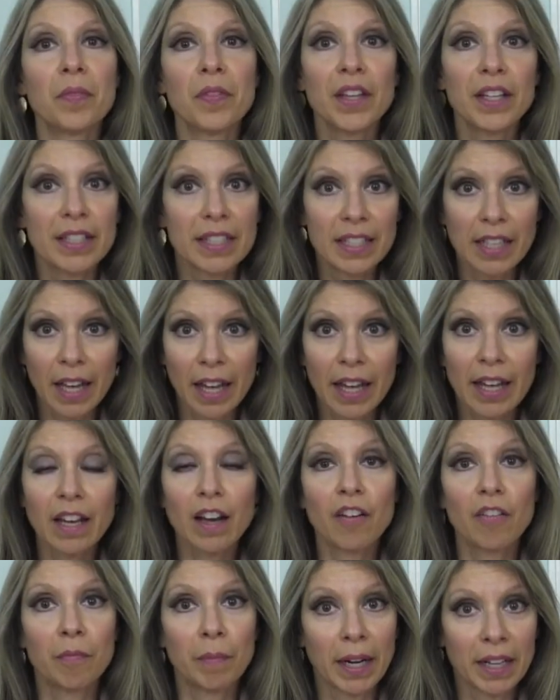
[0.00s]
the
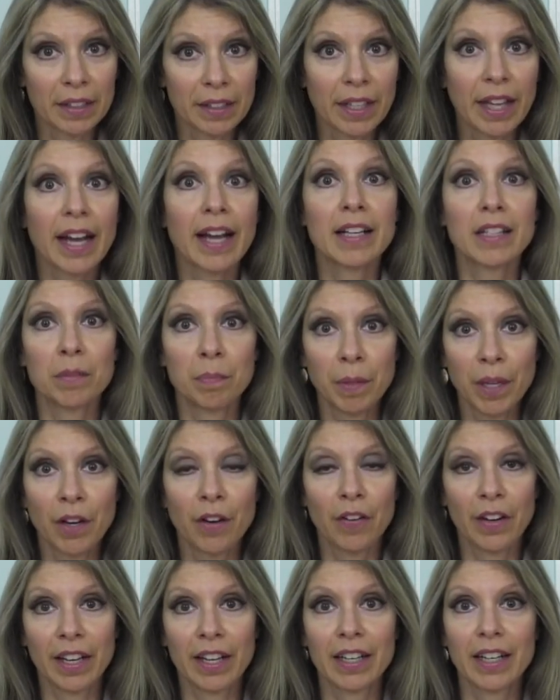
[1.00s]
day of my last
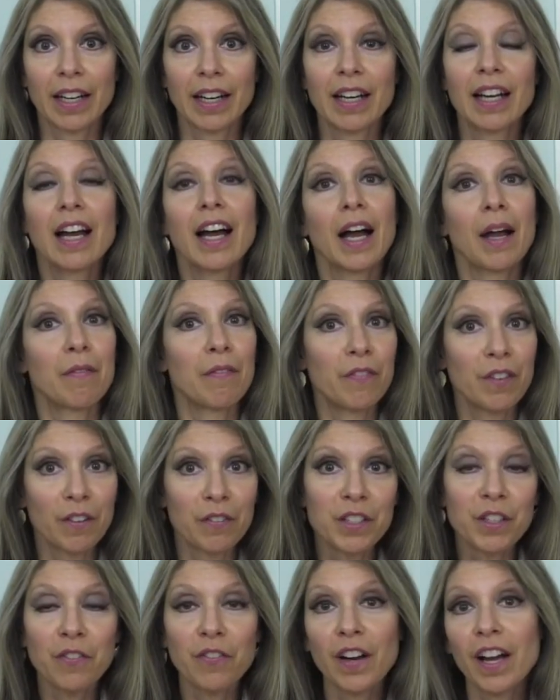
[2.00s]
period. I'm
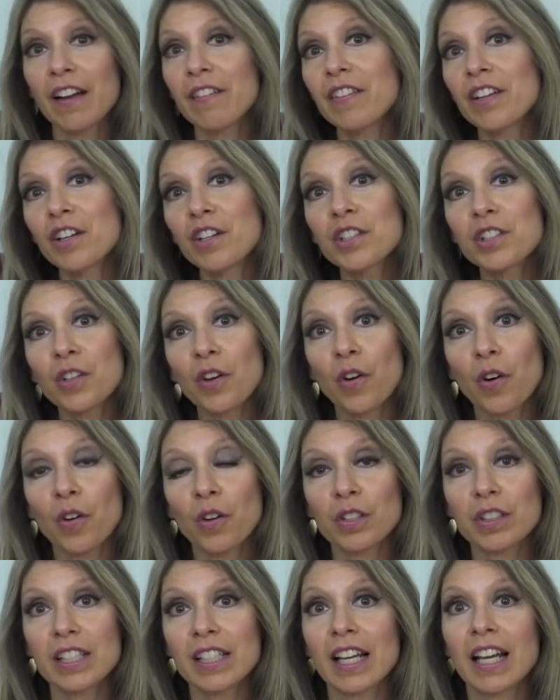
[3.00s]
55 years
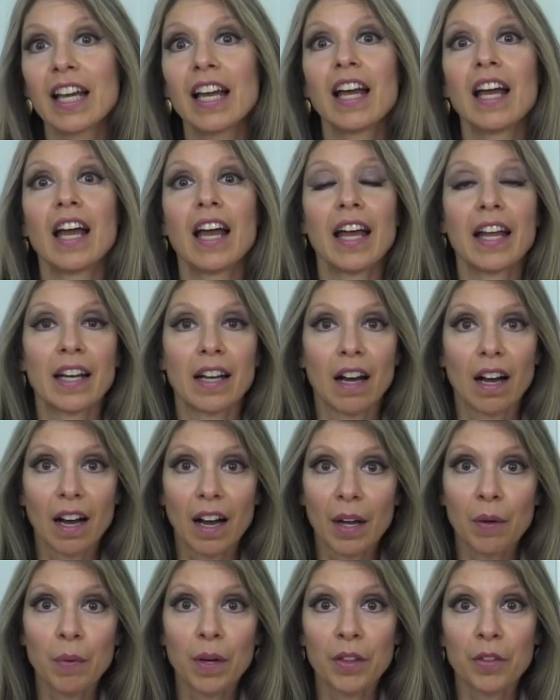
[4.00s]
old and
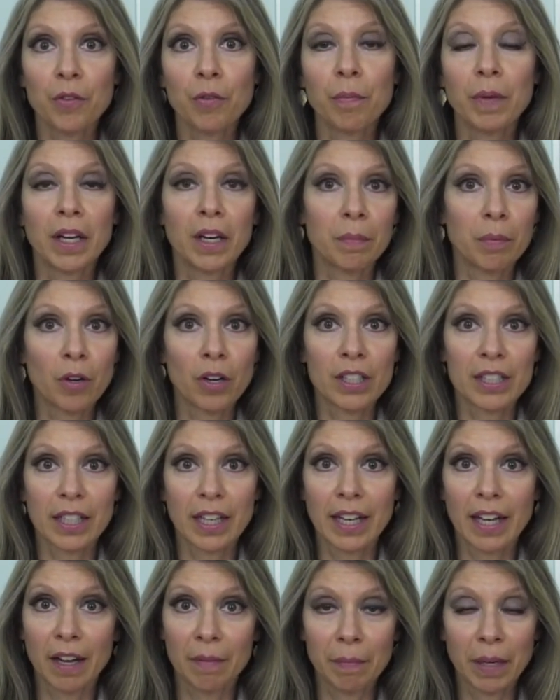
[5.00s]
I went through menopause.
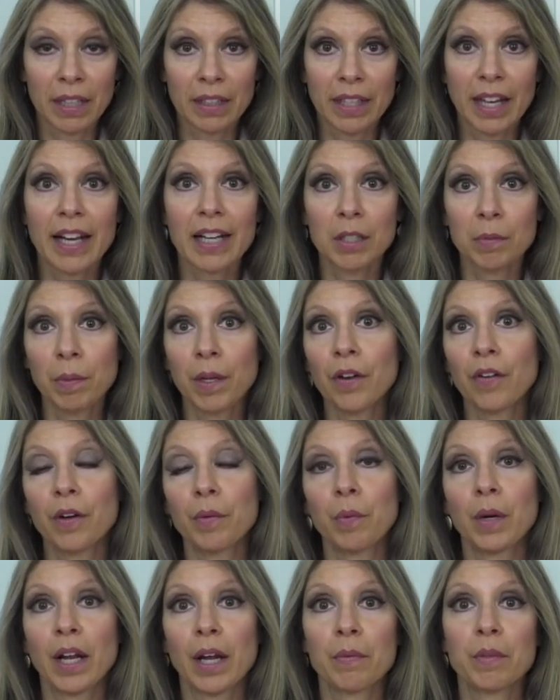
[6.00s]
I had my last
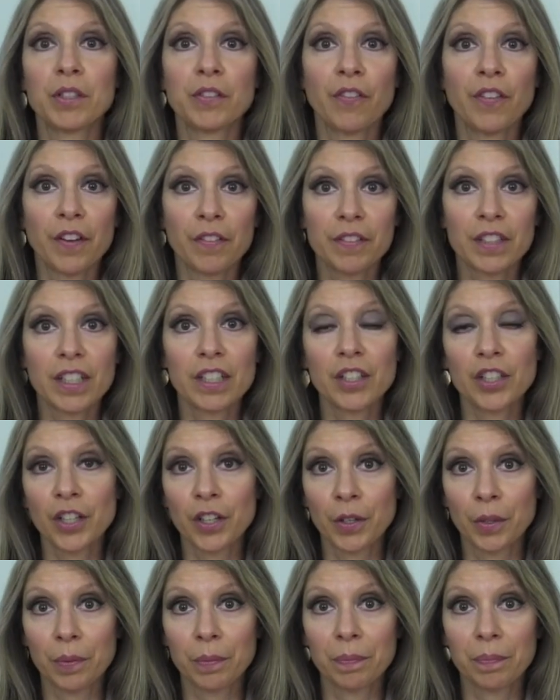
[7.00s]
period when I was
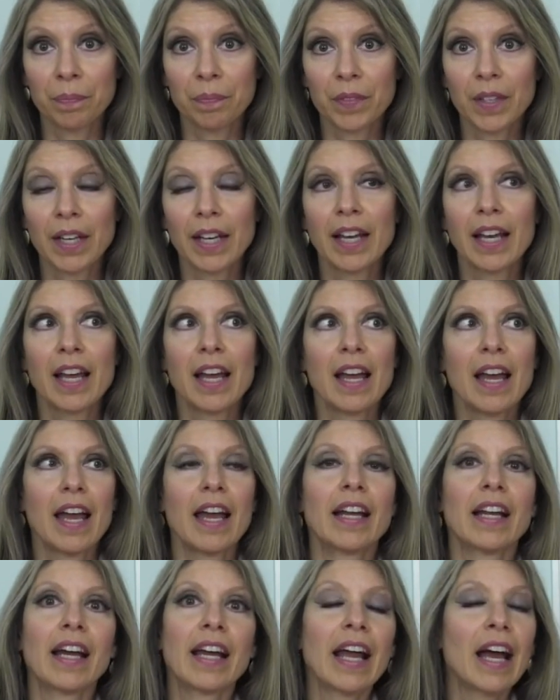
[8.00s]
52.
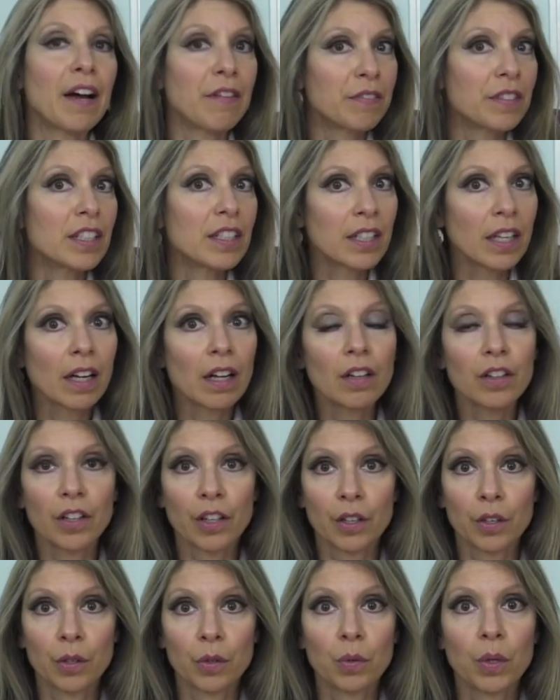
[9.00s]
And I have to tell
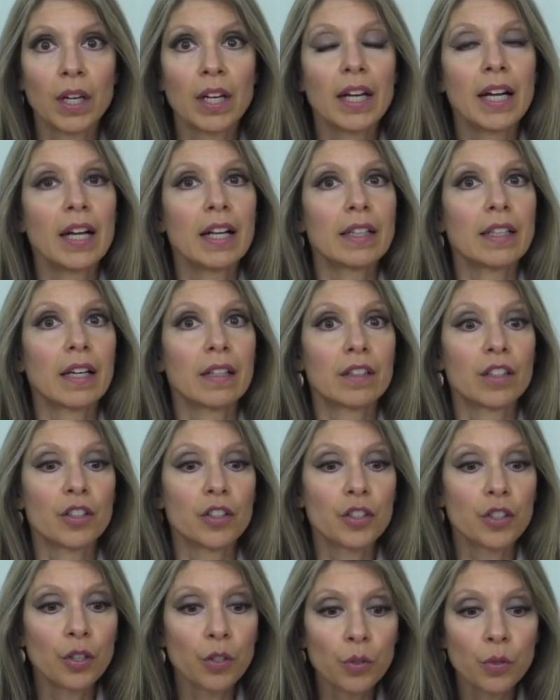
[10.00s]
you that
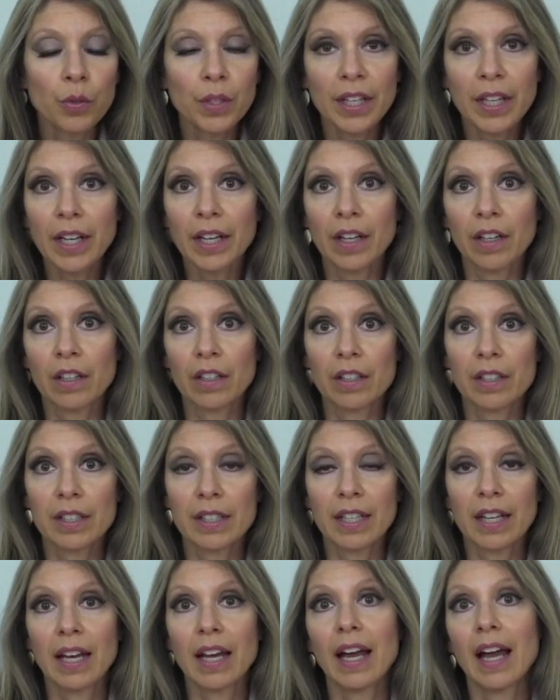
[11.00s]
the two
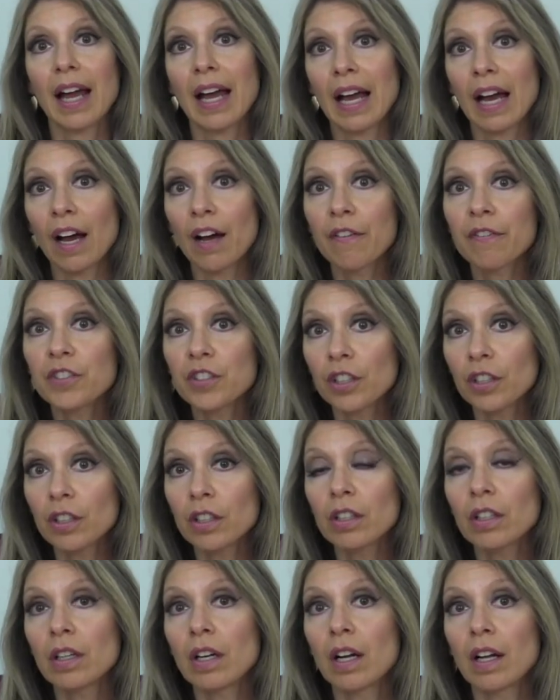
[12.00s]
years
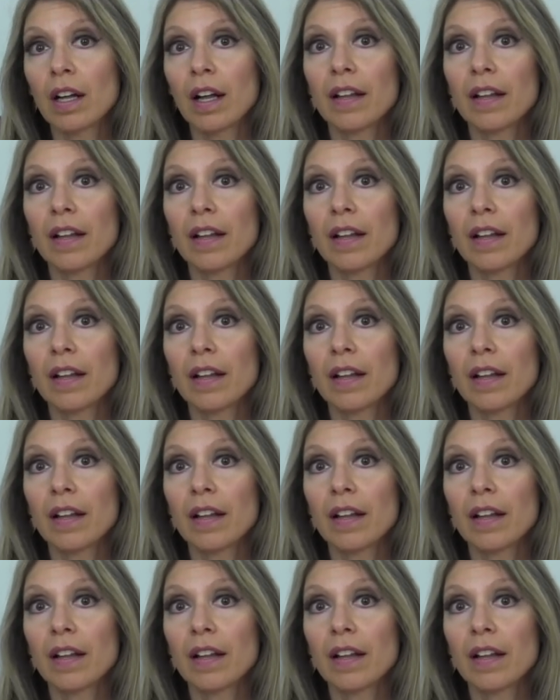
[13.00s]
after